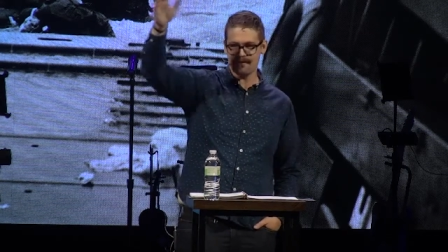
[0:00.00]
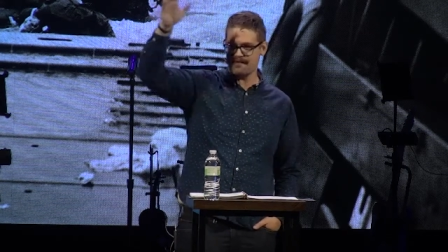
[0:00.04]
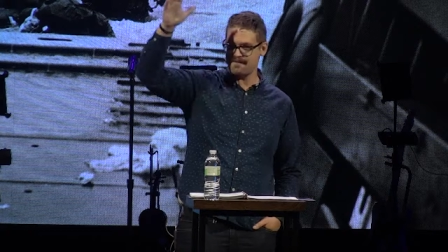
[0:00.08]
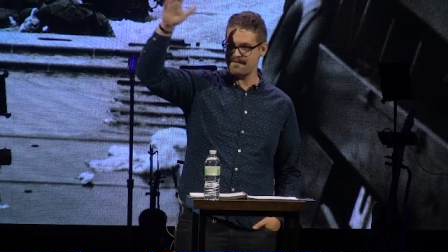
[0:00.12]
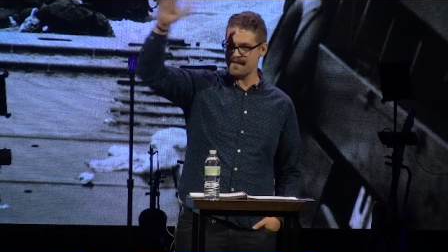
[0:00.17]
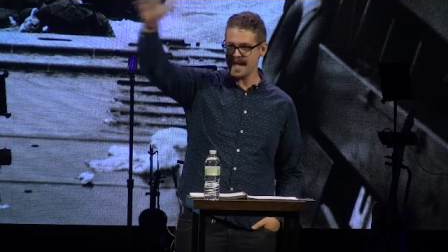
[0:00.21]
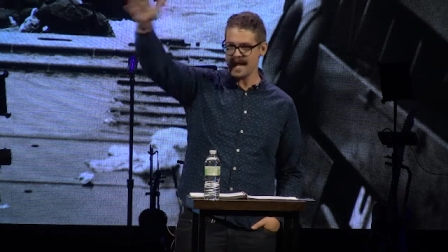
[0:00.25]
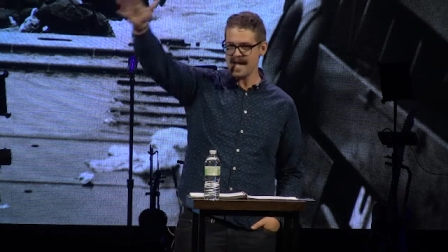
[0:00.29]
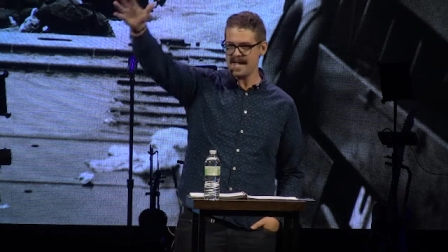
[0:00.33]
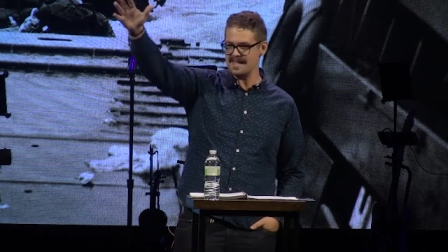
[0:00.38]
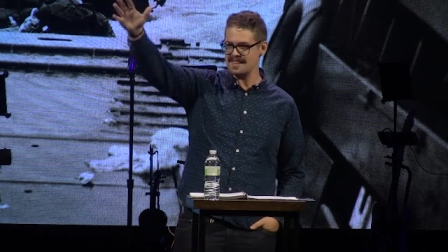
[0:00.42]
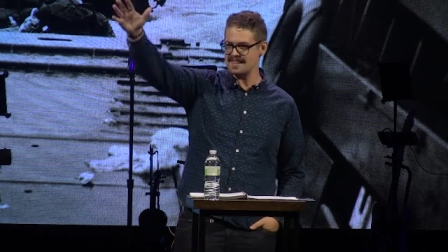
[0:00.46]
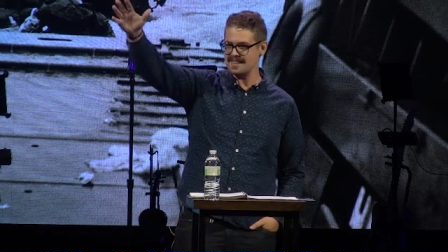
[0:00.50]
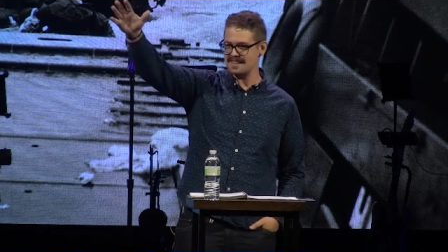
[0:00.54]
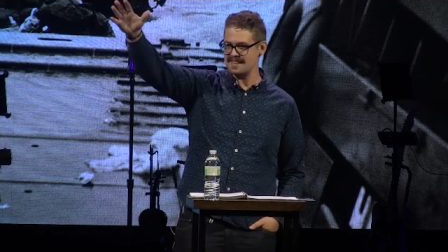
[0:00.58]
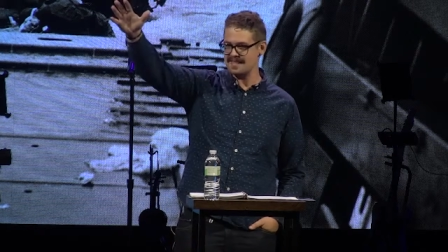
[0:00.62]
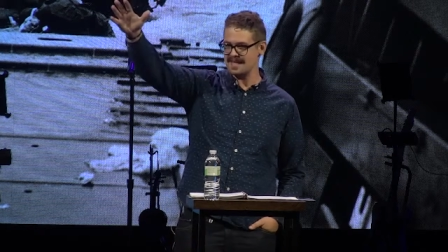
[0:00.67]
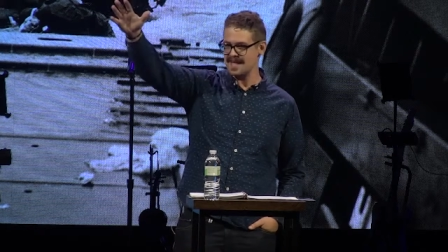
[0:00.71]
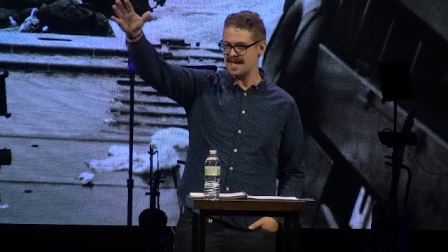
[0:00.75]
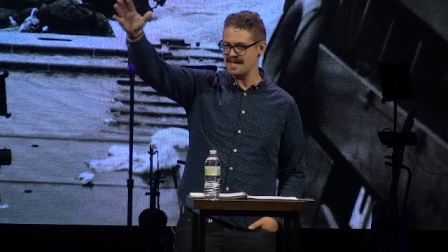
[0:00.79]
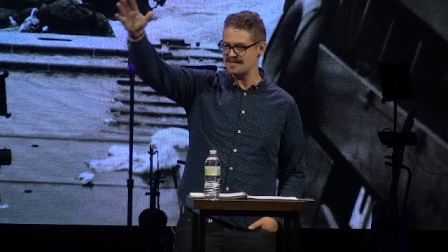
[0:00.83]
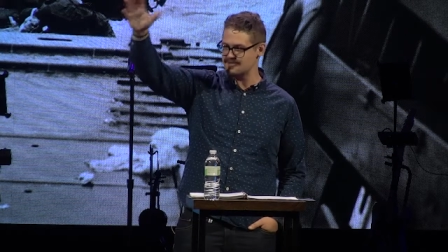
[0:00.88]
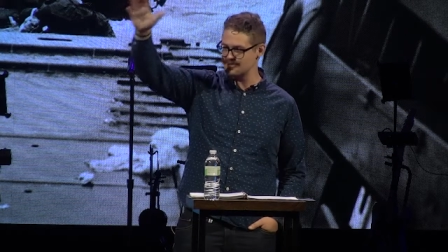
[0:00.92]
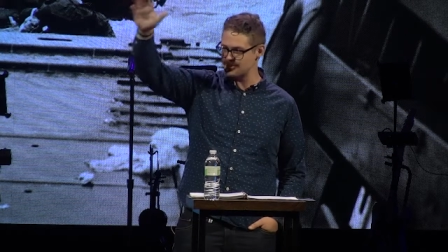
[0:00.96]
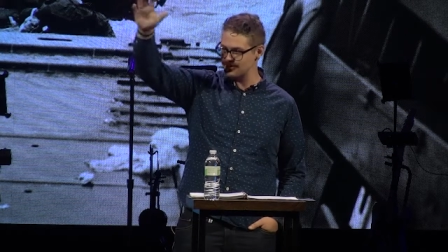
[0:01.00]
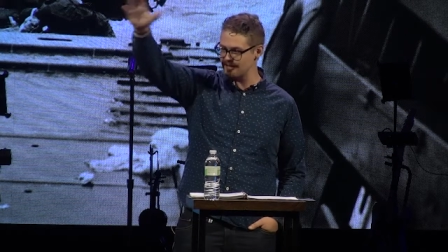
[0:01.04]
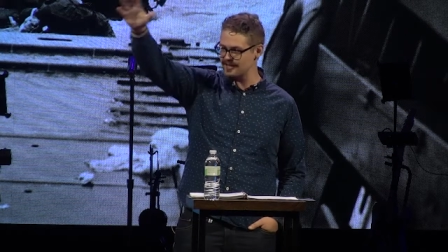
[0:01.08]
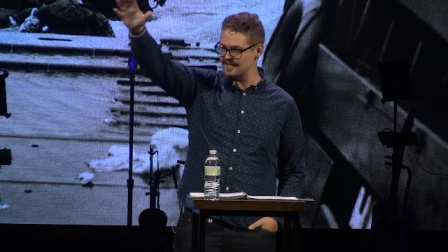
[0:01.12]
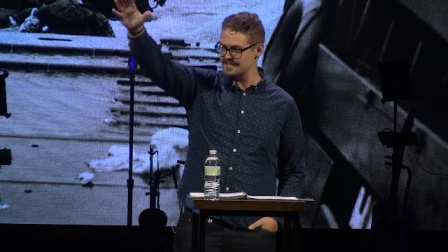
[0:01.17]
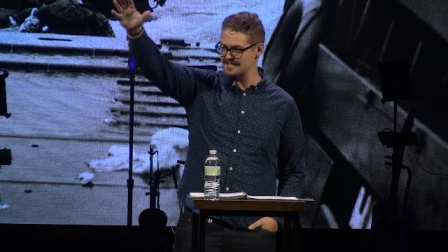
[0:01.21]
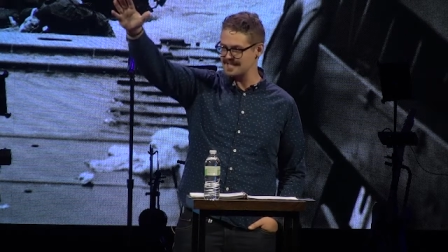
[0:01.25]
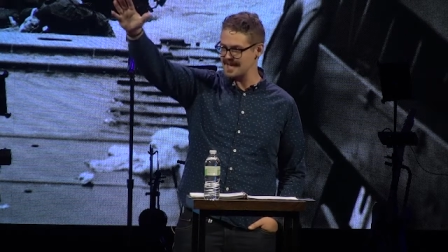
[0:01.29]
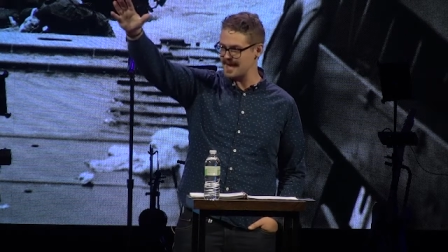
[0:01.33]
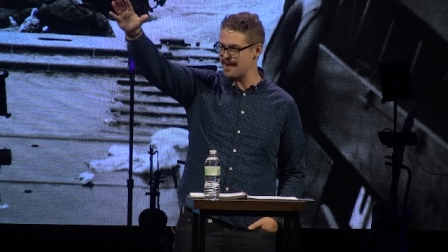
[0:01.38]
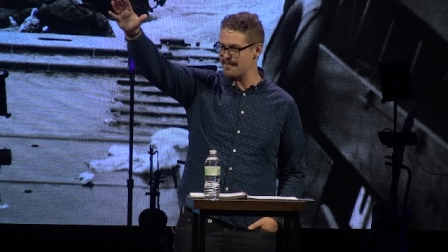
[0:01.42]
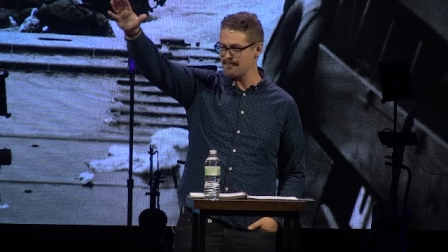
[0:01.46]
faith as your
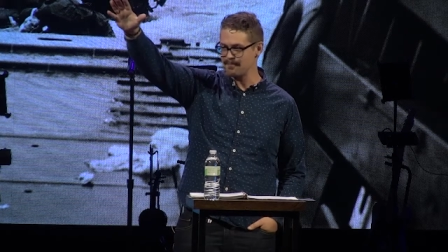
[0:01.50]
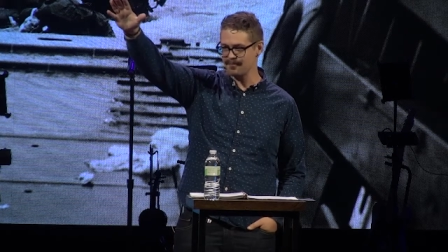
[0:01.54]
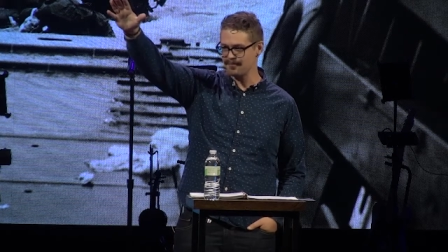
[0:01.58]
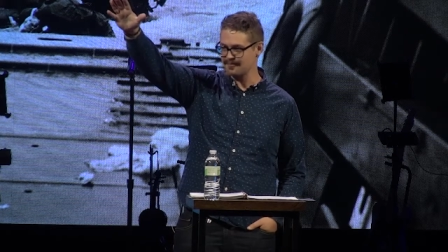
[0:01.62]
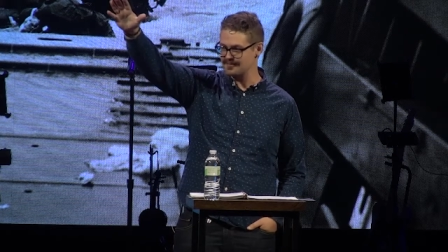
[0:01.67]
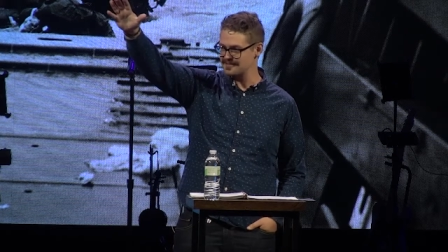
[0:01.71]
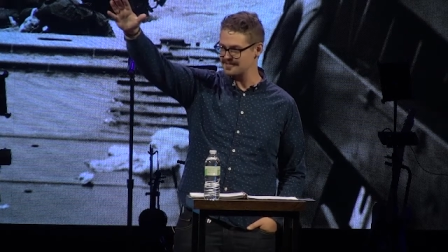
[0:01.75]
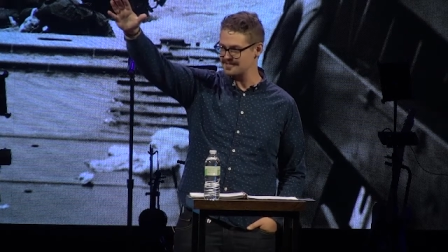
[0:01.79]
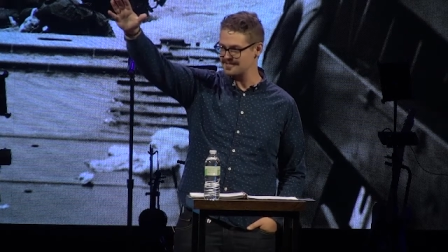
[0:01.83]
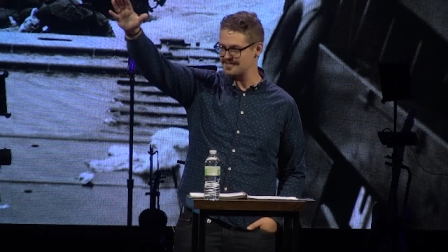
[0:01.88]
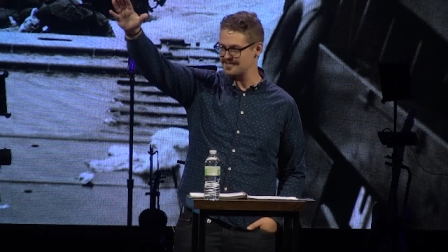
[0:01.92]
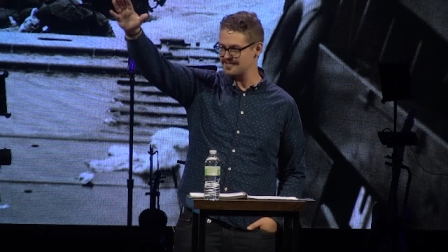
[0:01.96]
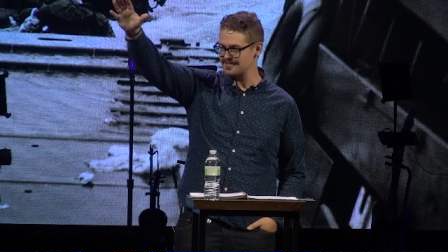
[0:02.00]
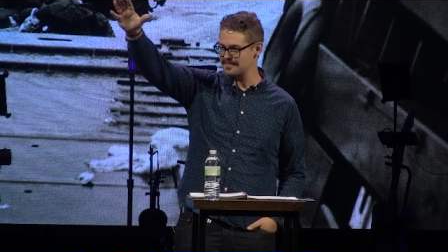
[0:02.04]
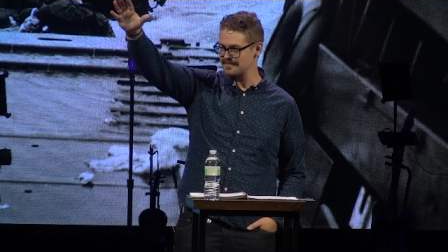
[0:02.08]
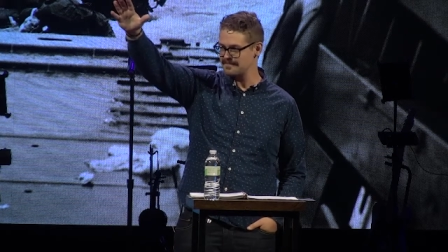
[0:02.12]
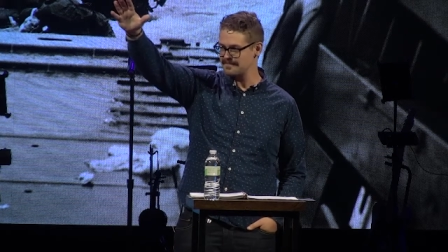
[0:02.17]
examples.